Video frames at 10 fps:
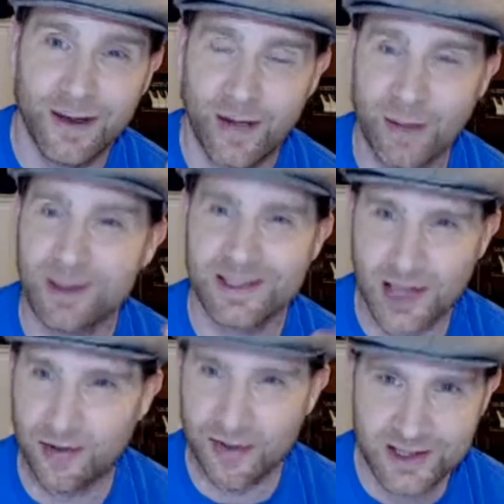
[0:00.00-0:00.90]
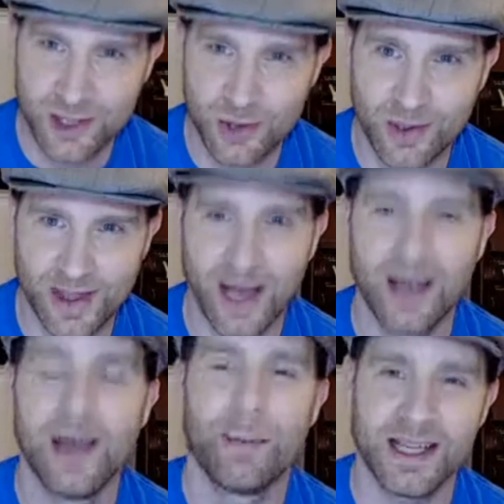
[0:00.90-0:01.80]
It's nothing to do with that,
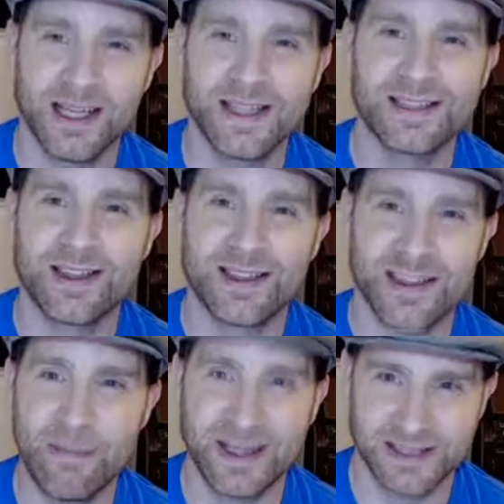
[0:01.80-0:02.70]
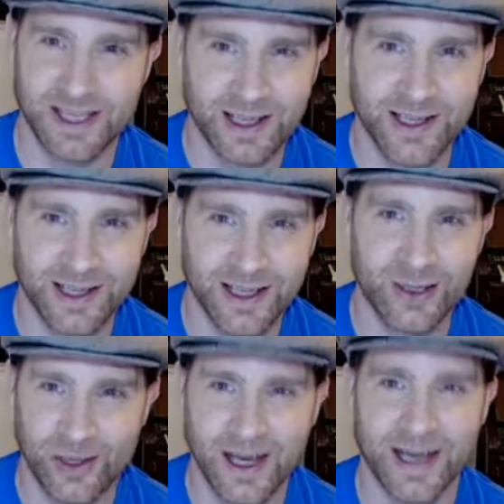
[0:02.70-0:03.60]
but at least thematically,
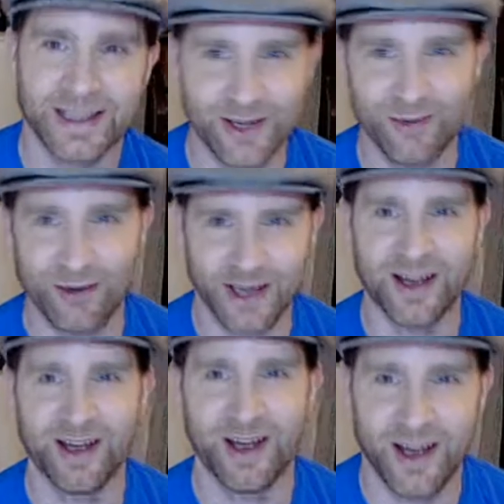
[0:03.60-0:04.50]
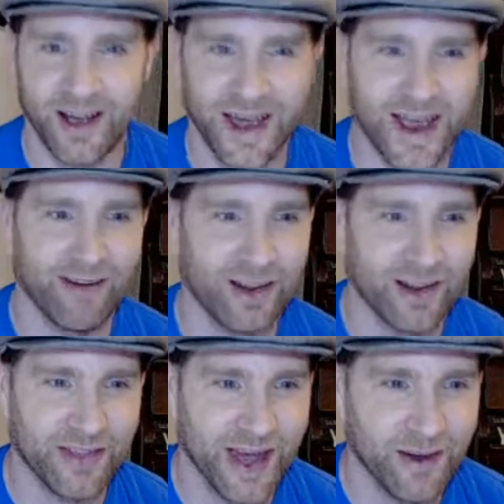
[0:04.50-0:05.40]
you're getting in the right area
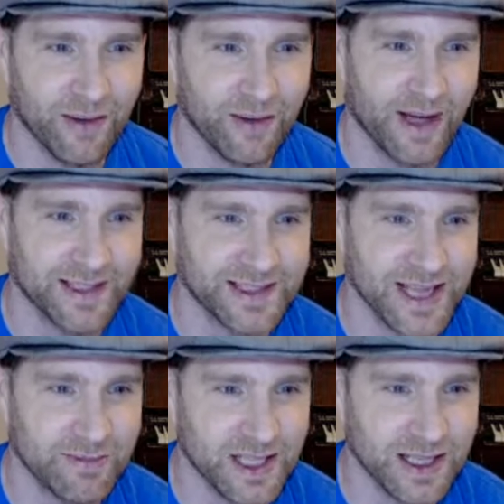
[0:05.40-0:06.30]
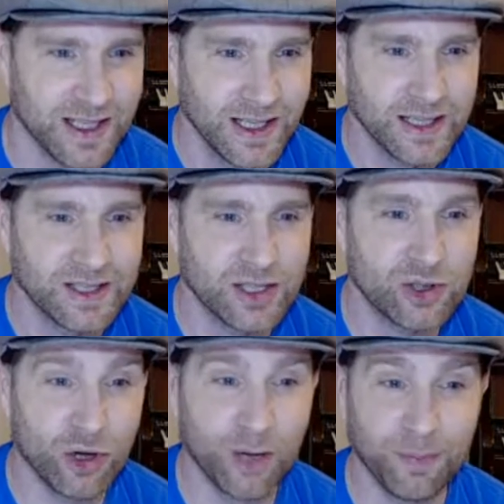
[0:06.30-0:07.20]
there. Tamsin, did you
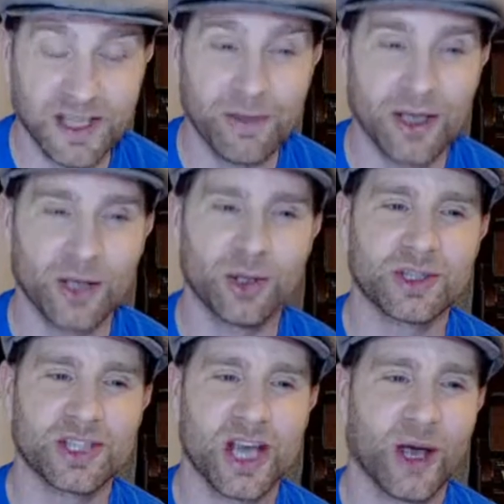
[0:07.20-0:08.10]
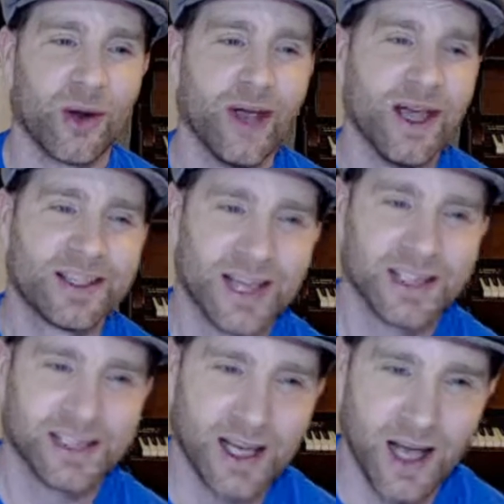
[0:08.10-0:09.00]
drop something on your toe?
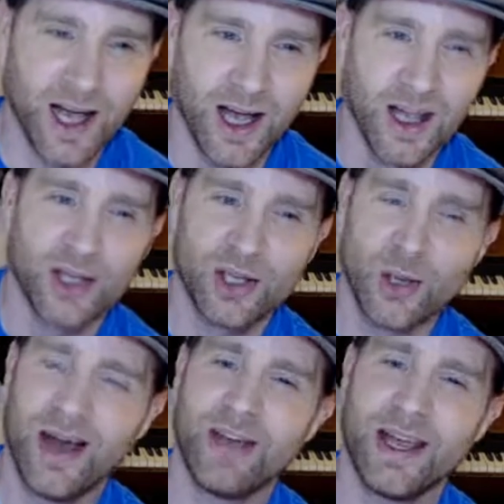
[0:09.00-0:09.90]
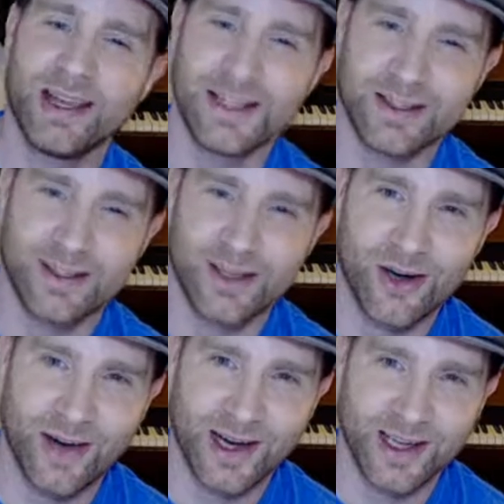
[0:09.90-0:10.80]
Jessica, you have hit it
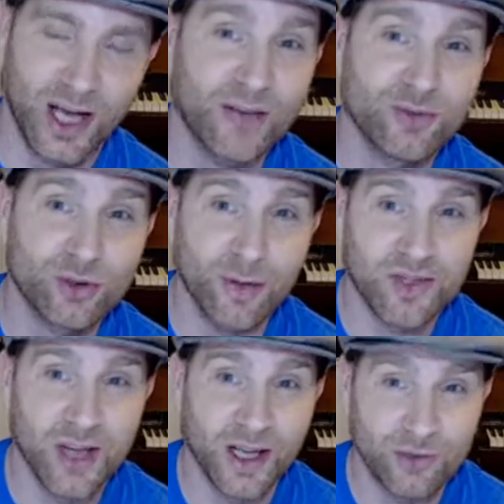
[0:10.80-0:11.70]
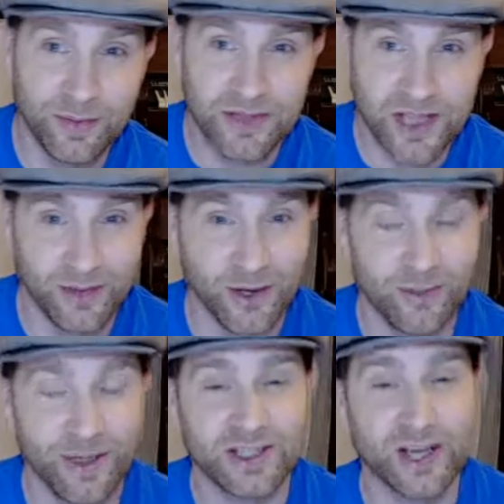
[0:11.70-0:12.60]
correctly. I dropped something on
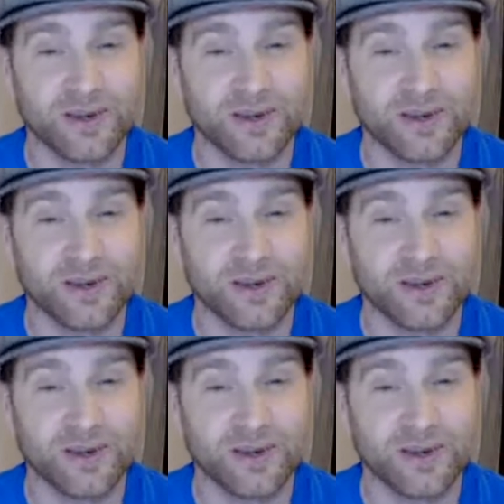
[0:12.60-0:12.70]
my toe.